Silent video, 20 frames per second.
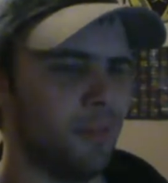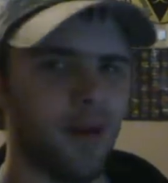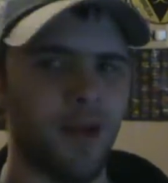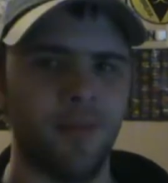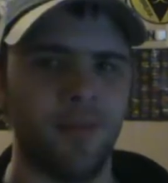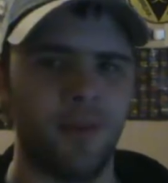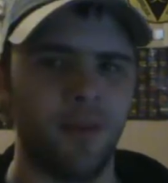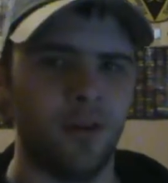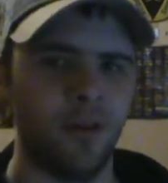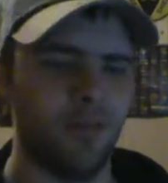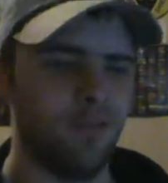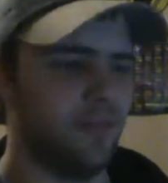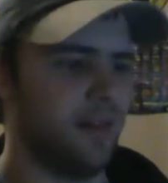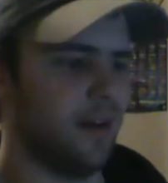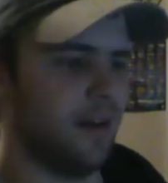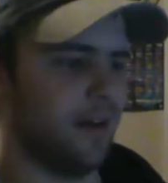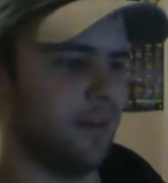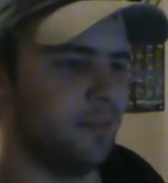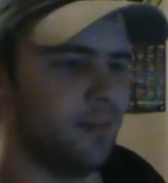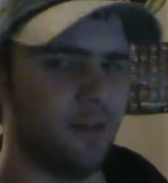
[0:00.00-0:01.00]
I never heard of
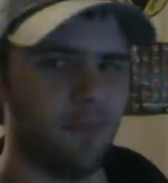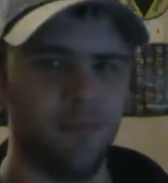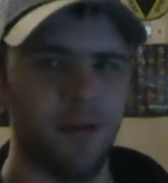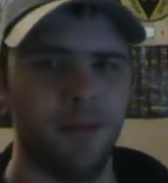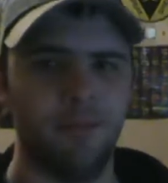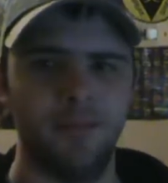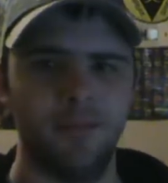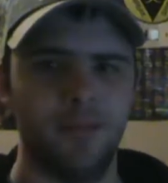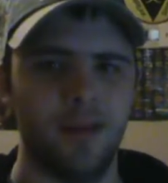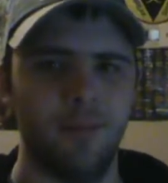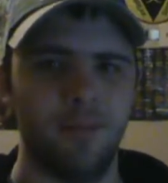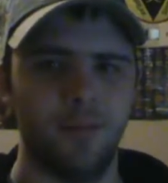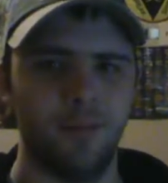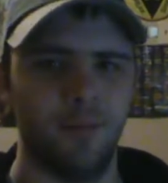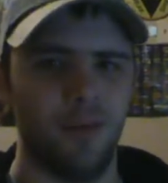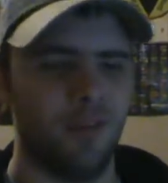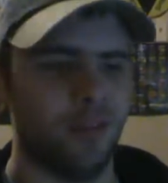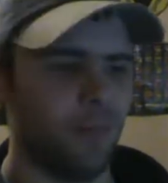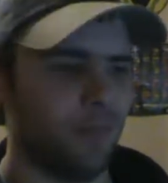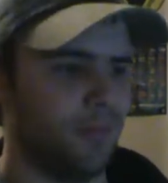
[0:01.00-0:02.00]
that, and that must
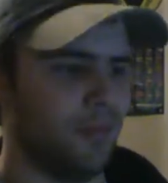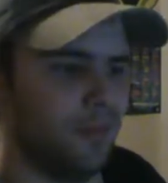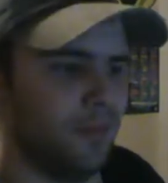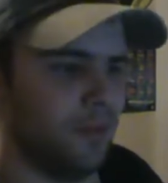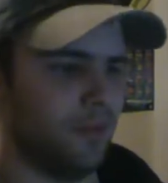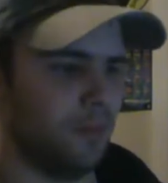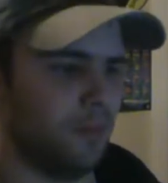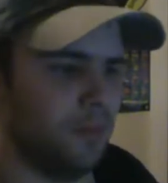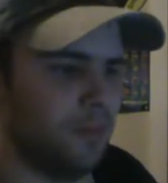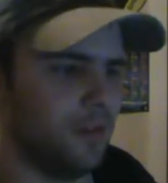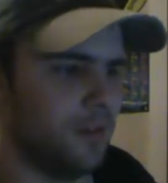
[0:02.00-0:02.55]
be something new.